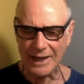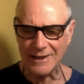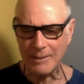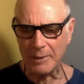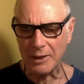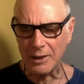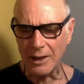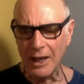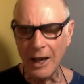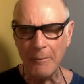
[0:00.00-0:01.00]
a typical
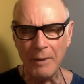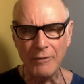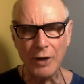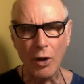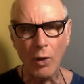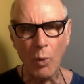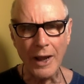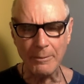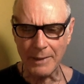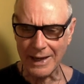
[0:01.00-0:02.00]
above-it-all
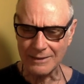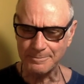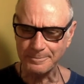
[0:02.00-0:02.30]
white man.